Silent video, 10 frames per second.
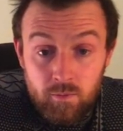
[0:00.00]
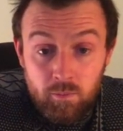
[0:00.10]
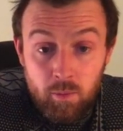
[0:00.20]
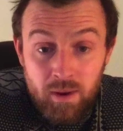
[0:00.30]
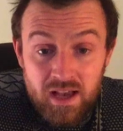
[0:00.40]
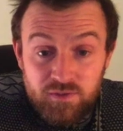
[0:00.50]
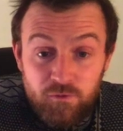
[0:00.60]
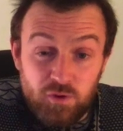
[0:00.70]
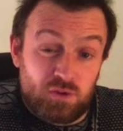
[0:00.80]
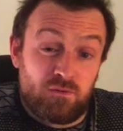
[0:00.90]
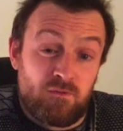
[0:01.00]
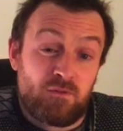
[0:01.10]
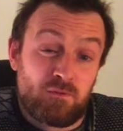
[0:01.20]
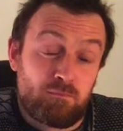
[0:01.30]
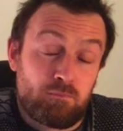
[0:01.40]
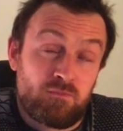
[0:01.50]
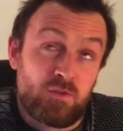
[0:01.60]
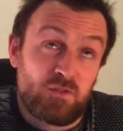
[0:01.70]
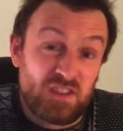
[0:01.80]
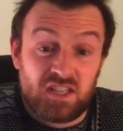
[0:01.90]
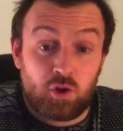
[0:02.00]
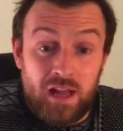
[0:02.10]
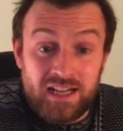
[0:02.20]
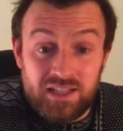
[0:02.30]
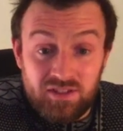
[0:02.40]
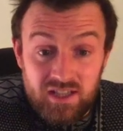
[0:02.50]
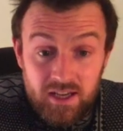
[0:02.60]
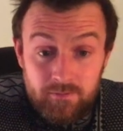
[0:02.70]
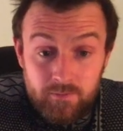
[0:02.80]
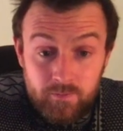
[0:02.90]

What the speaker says: prepares for physical activity,